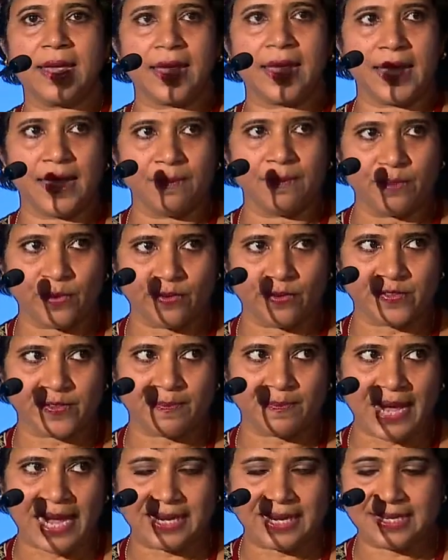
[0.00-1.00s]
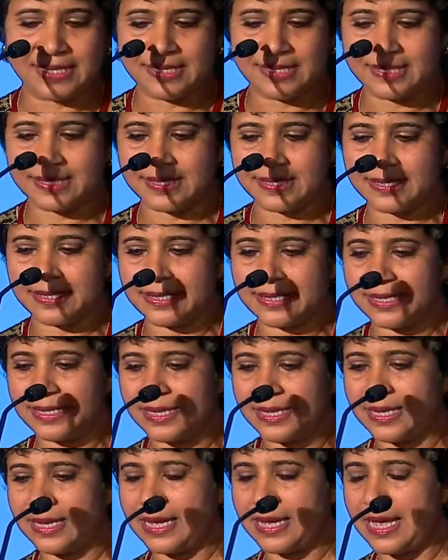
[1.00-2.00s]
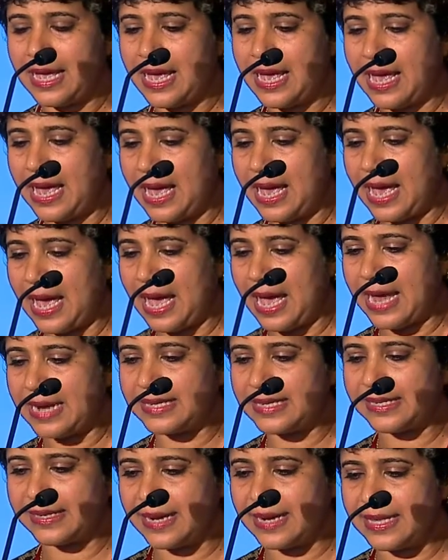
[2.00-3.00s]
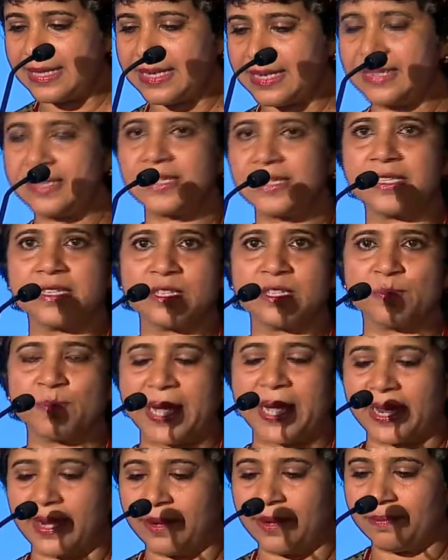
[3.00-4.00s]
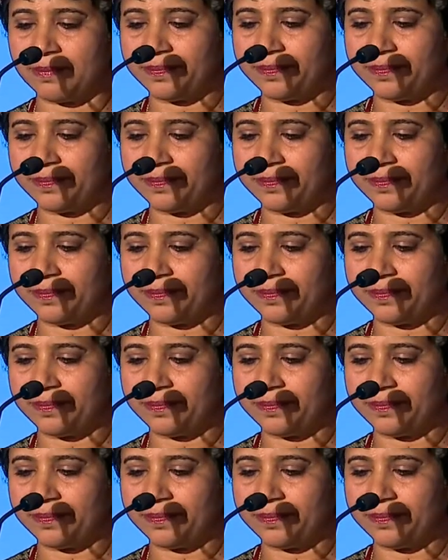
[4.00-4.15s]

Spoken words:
Improves balance and strengthens the spine.